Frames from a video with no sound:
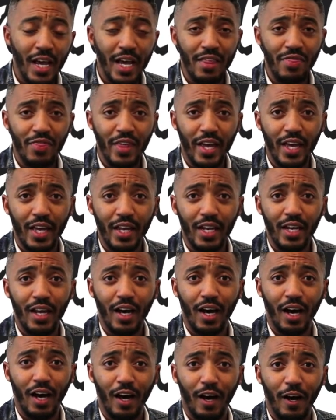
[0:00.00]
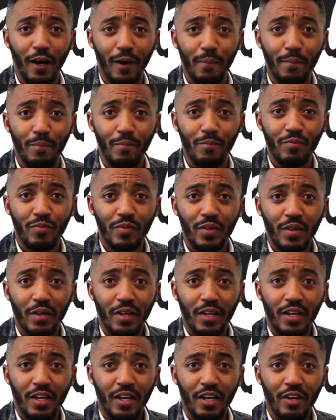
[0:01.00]
and then
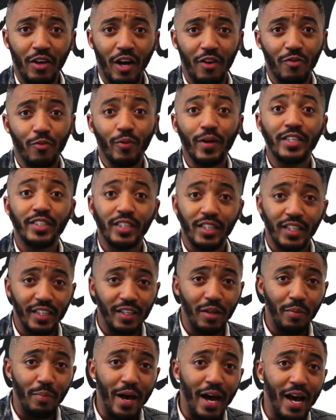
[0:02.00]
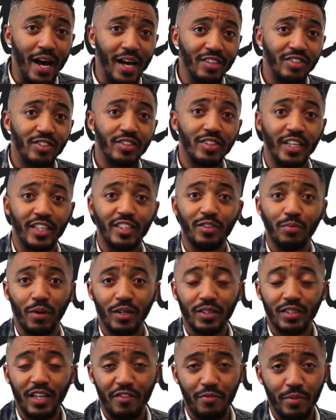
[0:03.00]
I recently, in the past 6
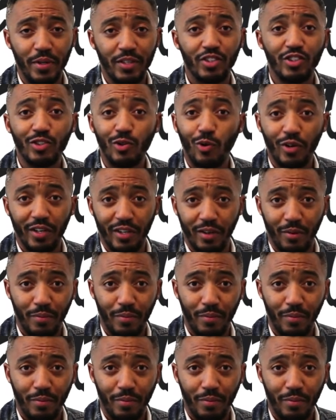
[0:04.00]
months, have been snorting